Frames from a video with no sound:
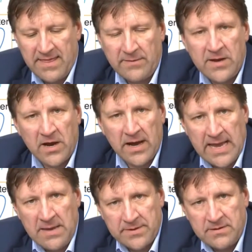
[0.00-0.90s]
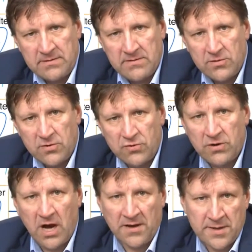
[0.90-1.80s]
that we are able
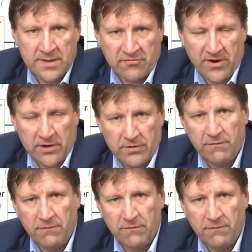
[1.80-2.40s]
to concentrate or